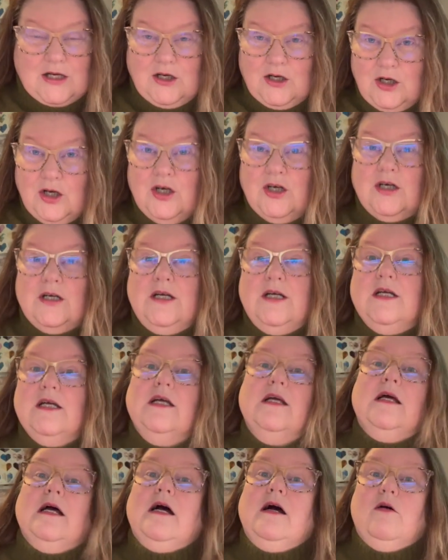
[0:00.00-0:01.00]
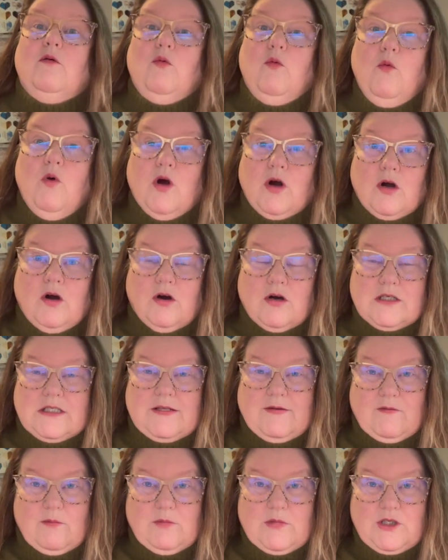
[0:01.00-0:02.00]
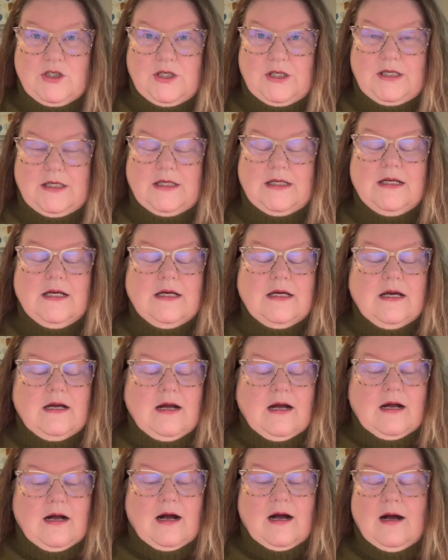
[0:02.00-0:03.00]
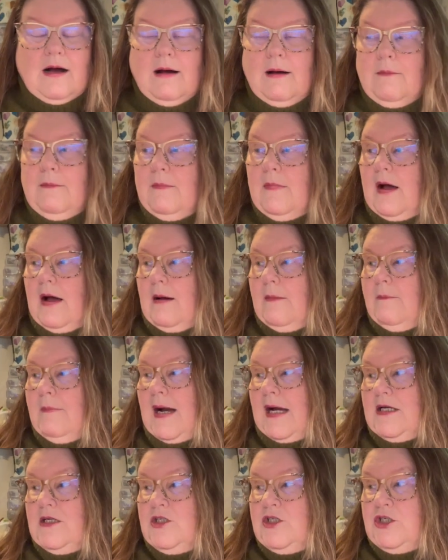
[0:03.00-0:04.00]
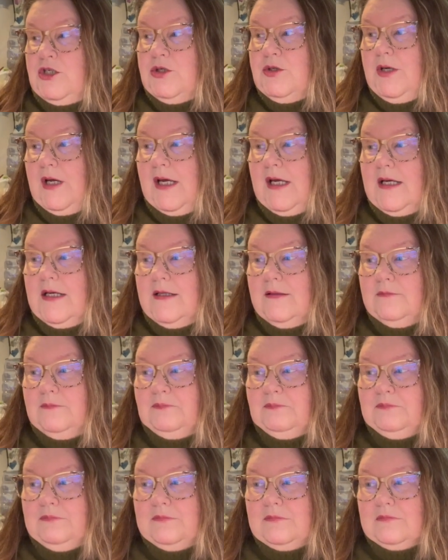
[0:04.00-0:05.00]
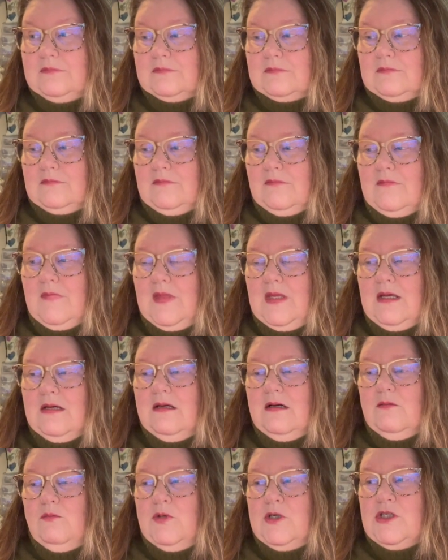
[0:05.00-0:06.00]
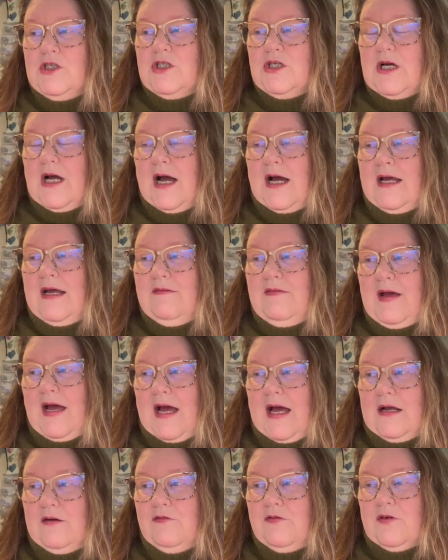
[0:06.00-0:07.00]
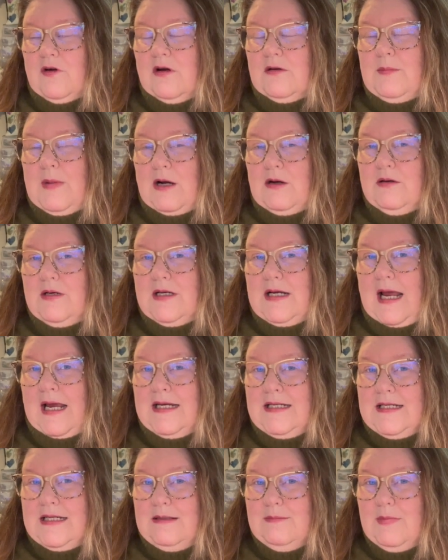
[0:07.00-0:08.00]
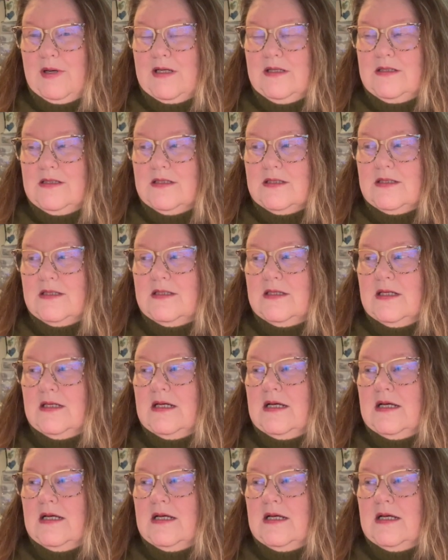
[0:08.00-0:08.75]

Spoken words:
good workhorse of a machine. My Juki, which I have had for about 18 months,